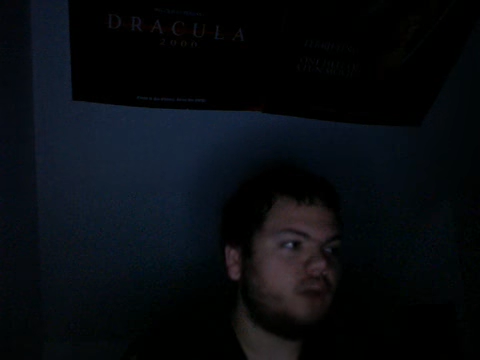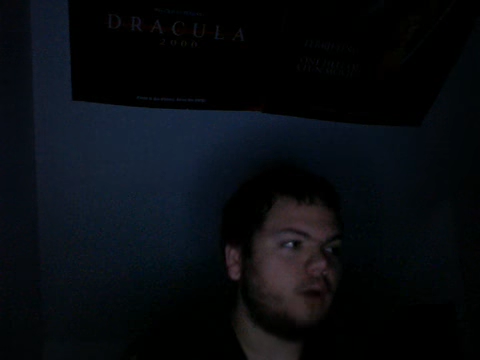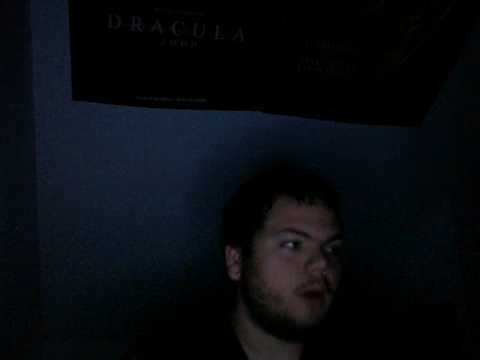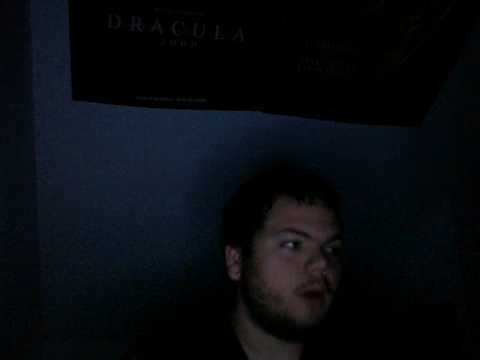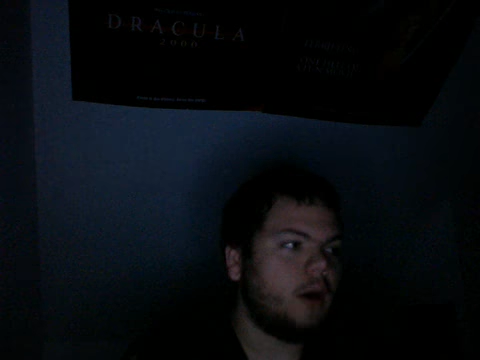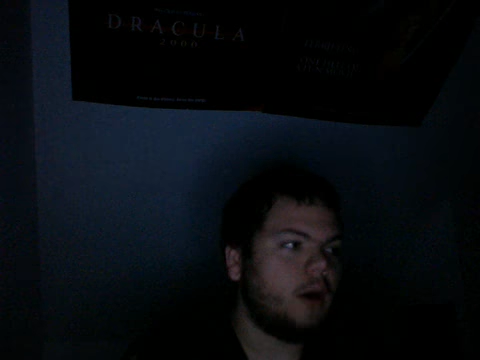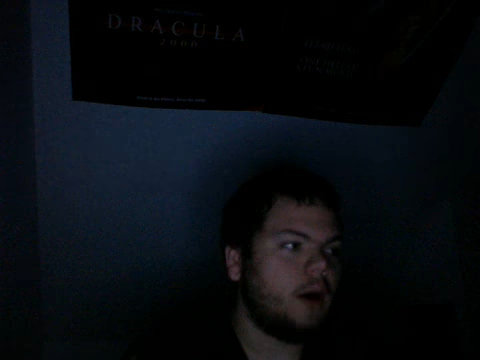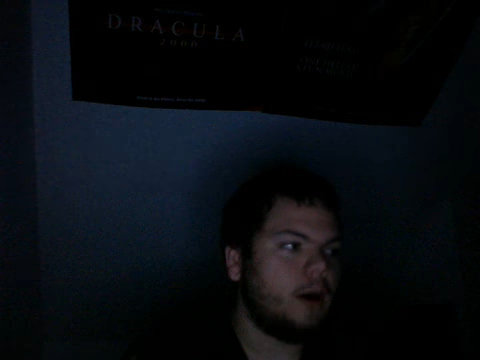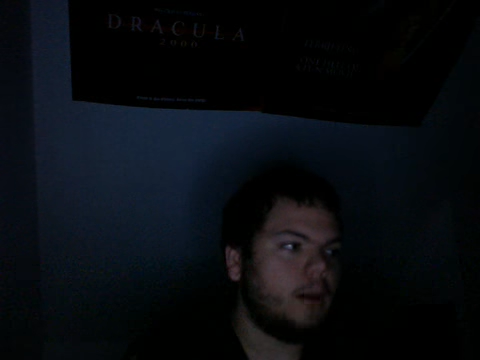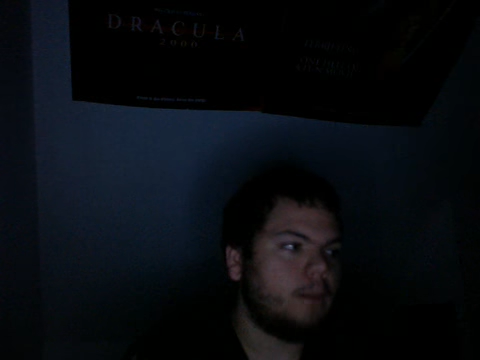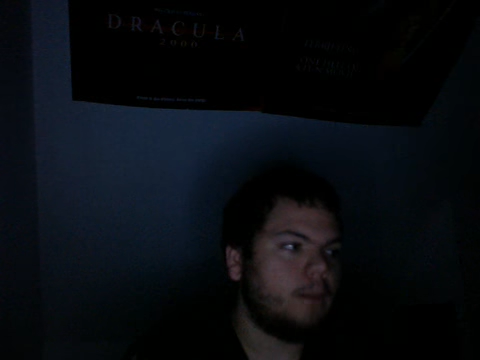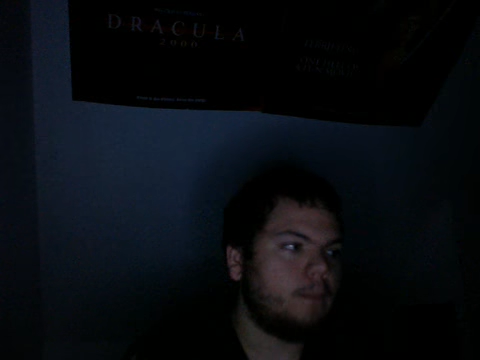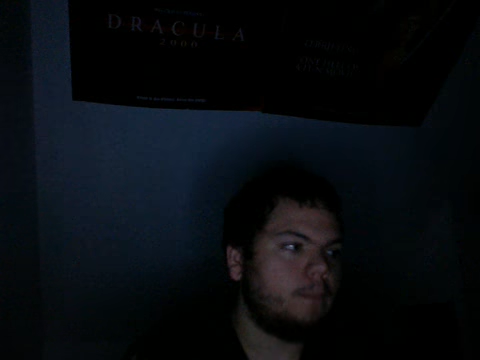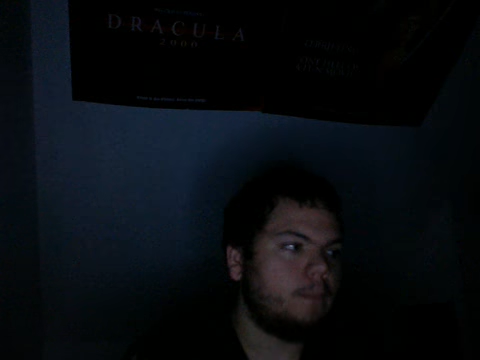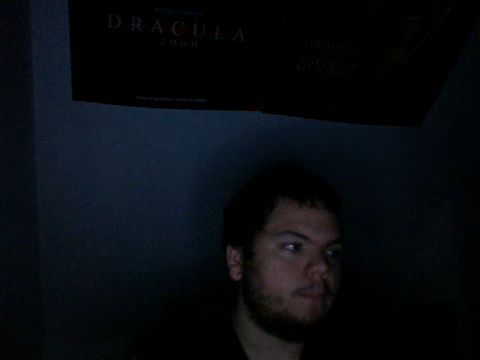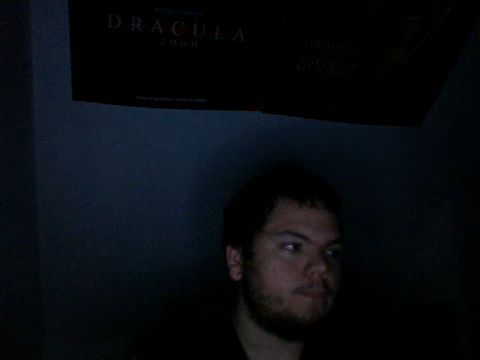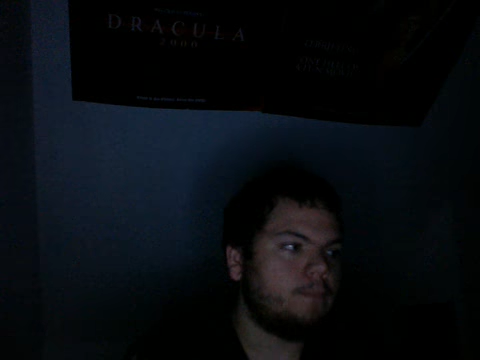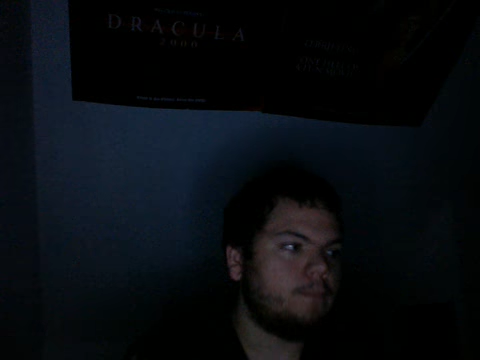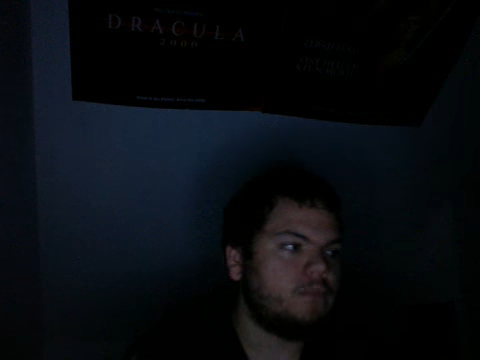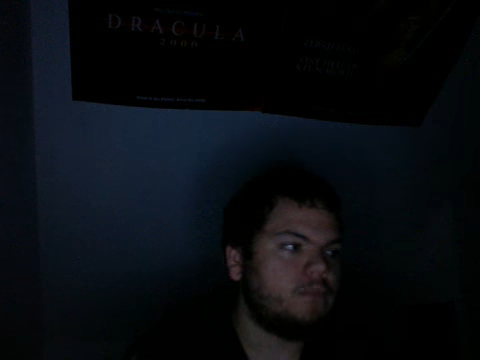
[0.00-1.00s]

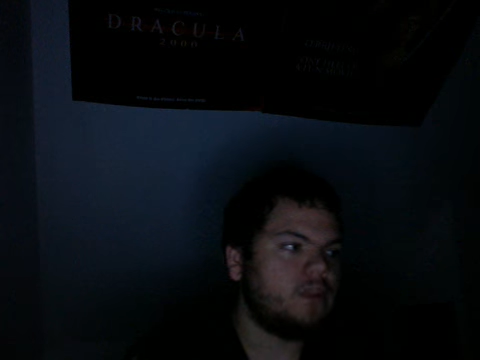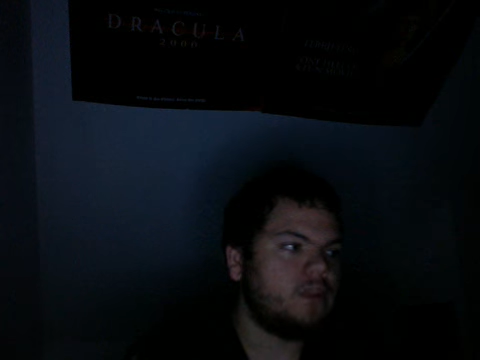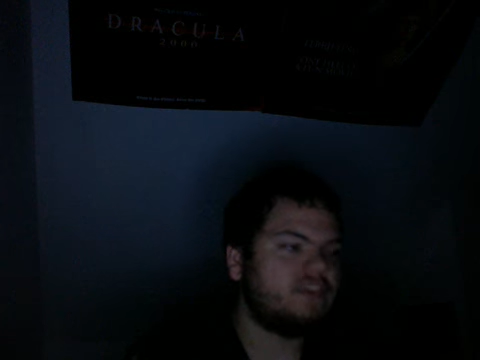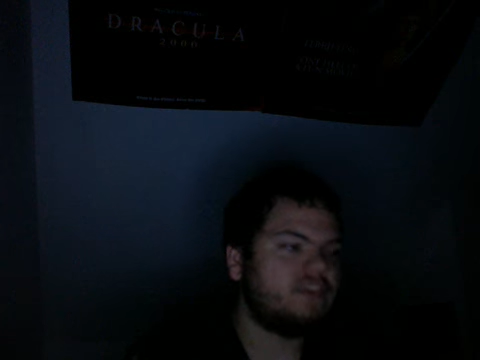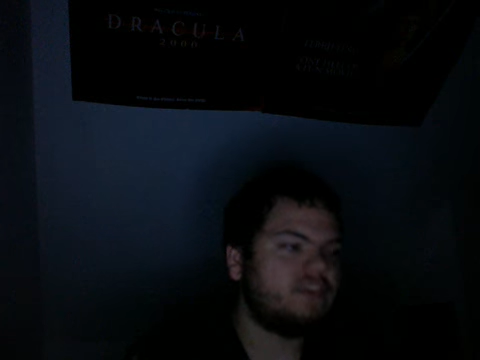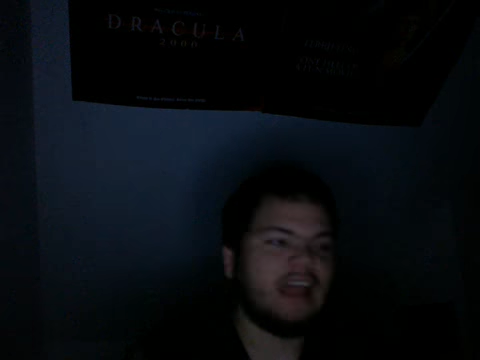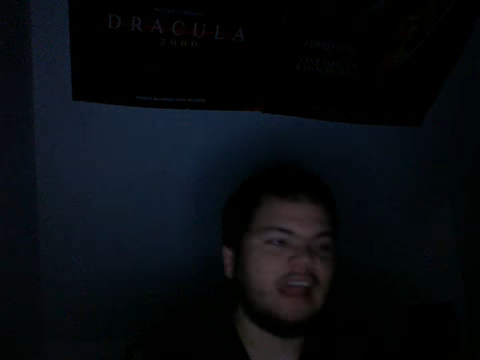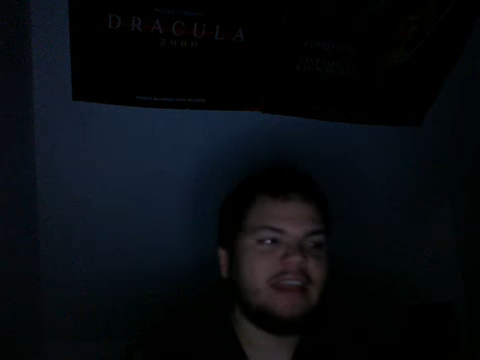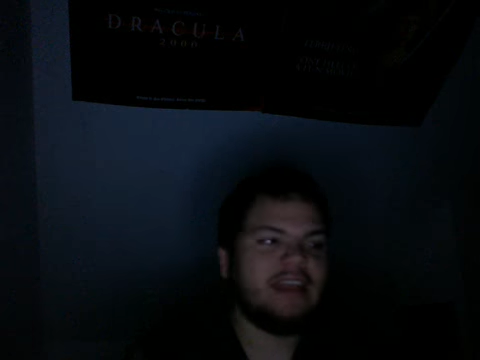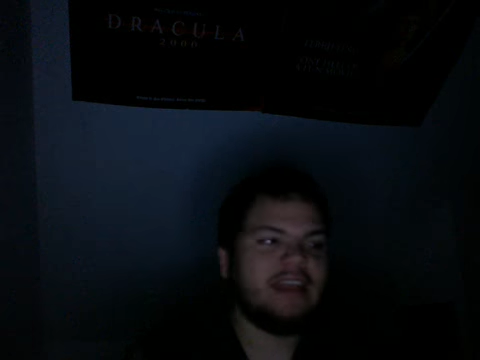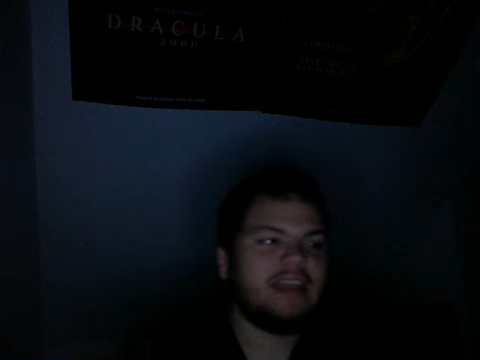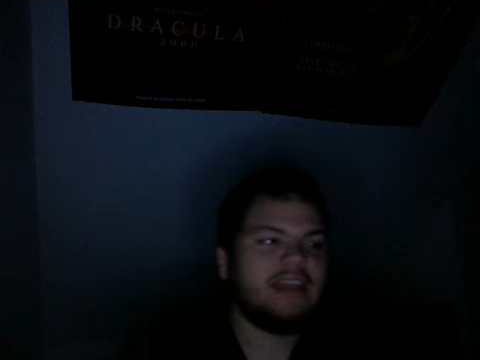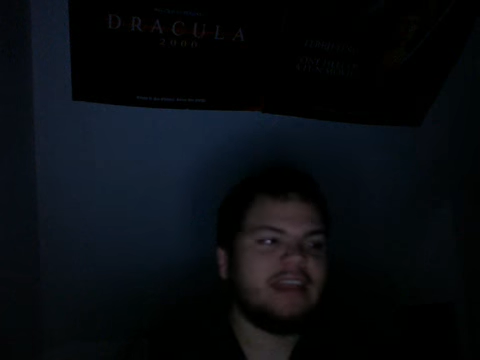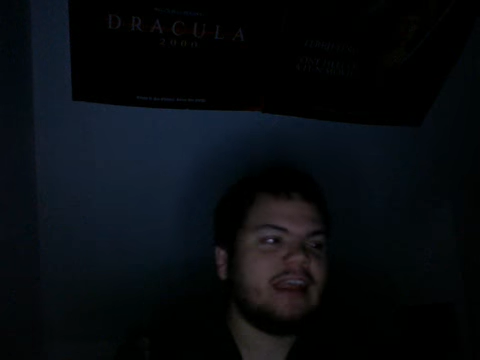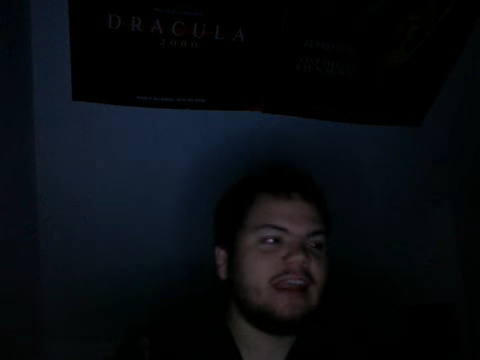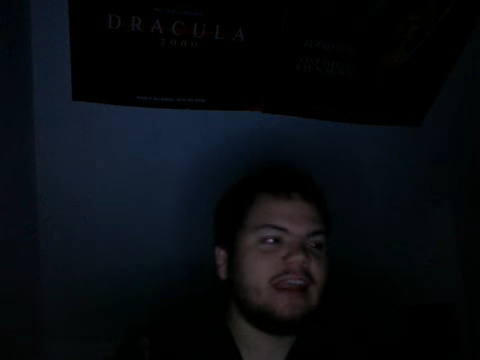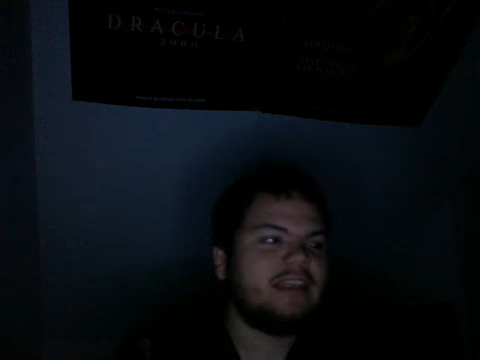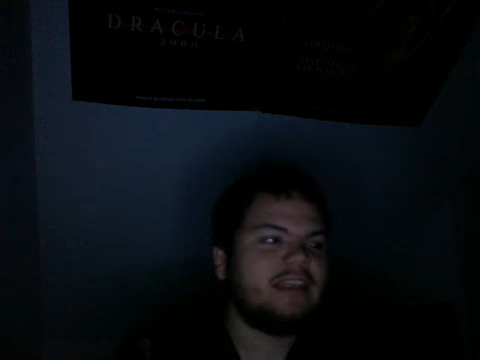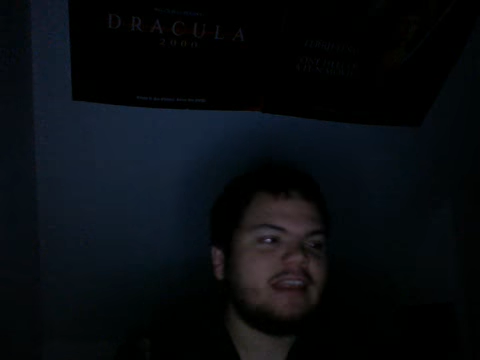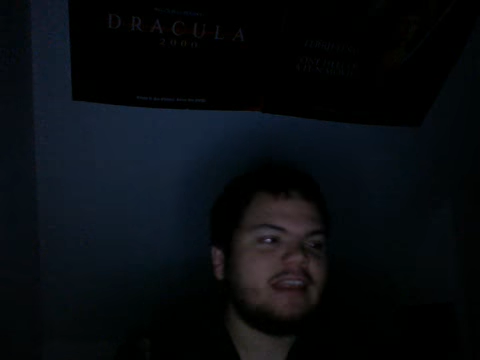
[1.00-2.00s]
Silent
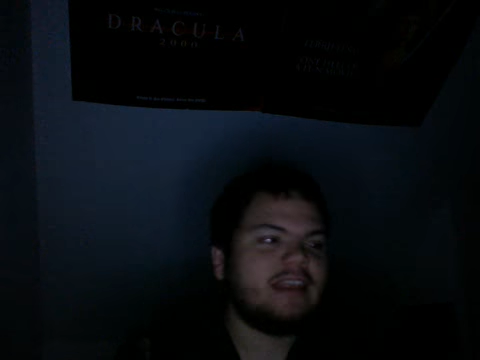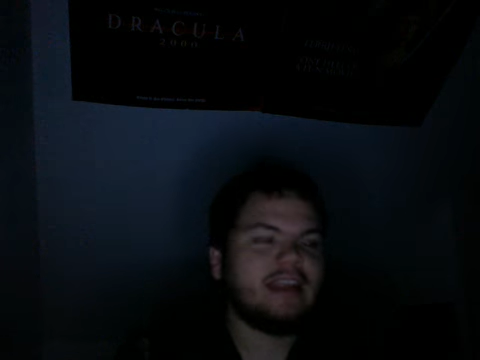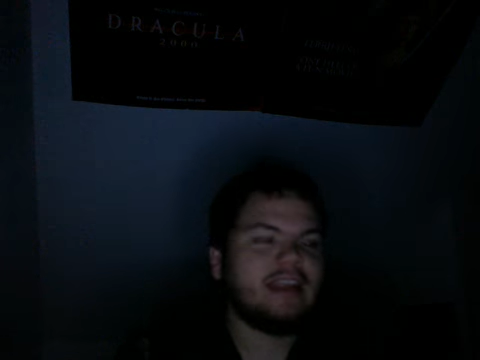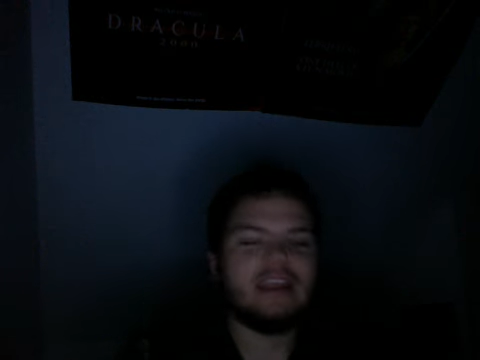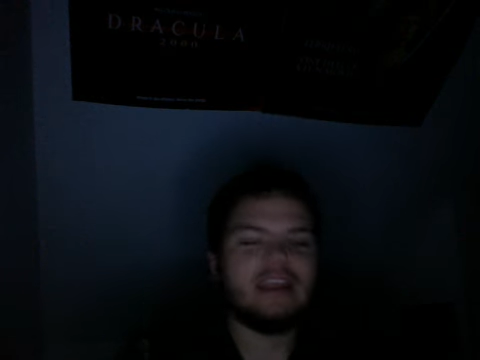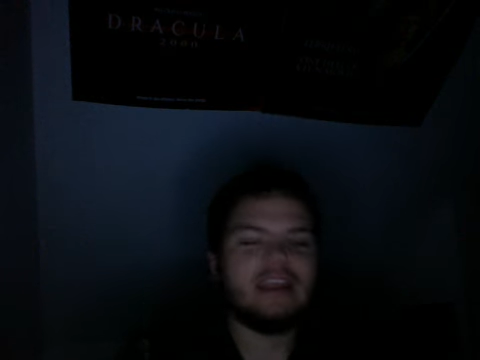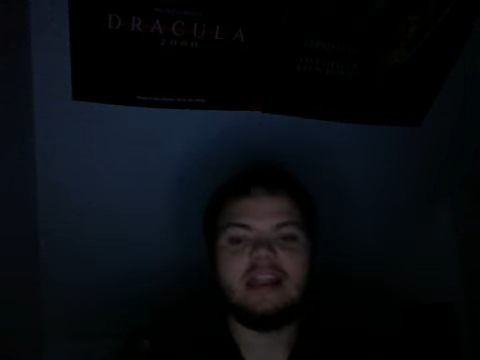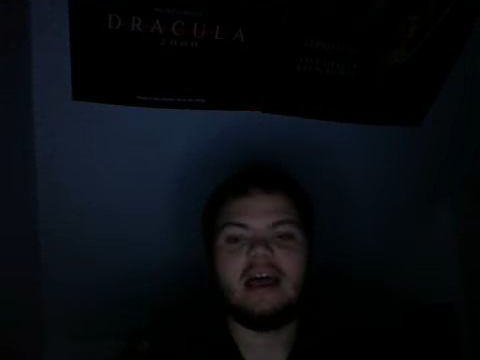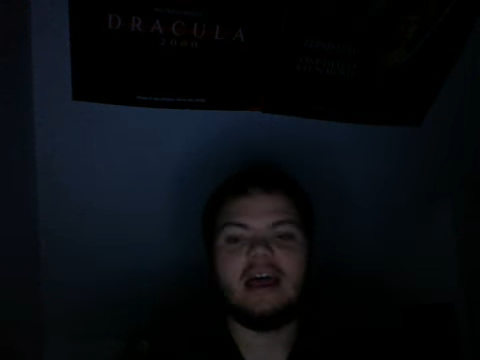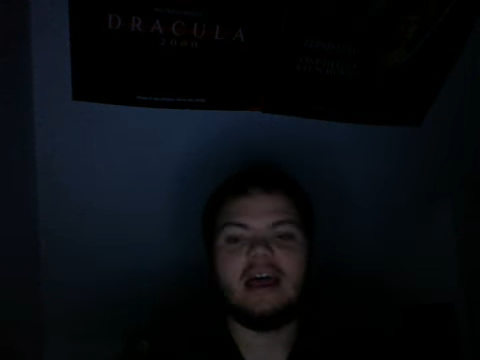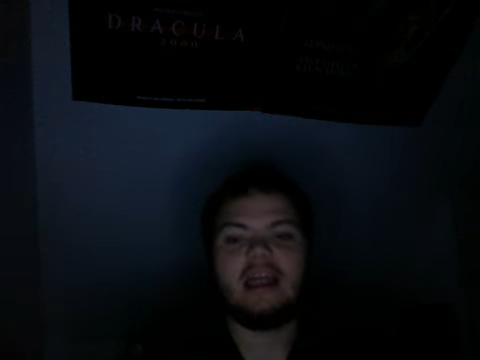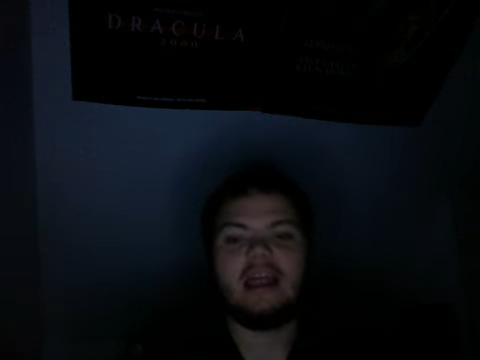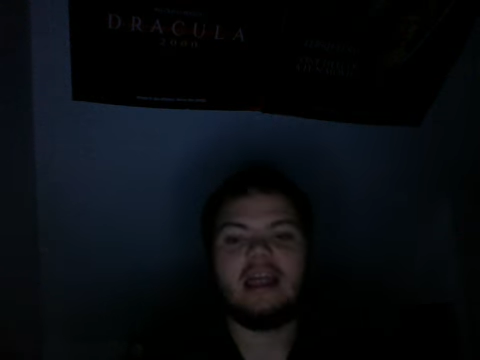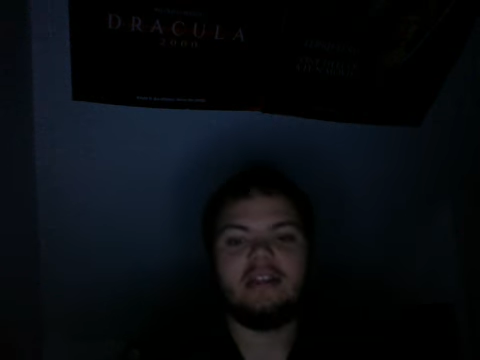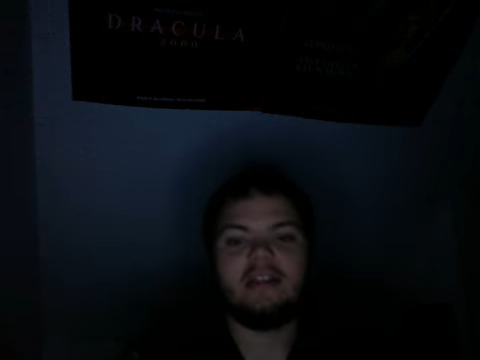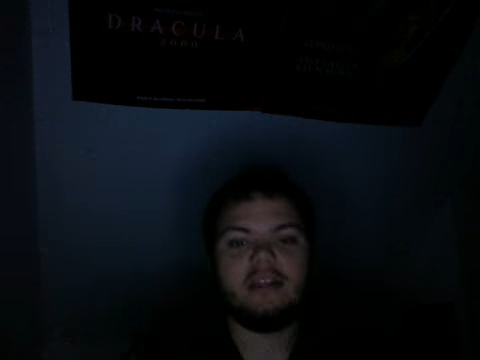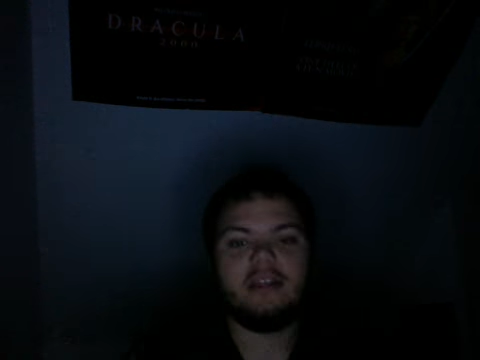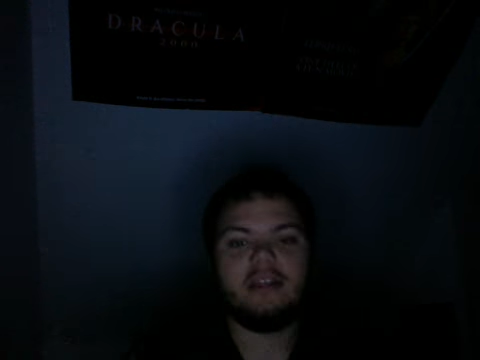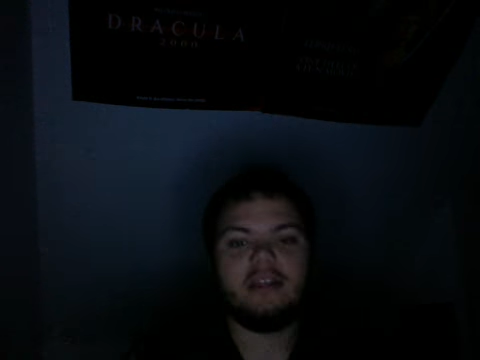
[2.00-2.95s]
Night, Deadly Night.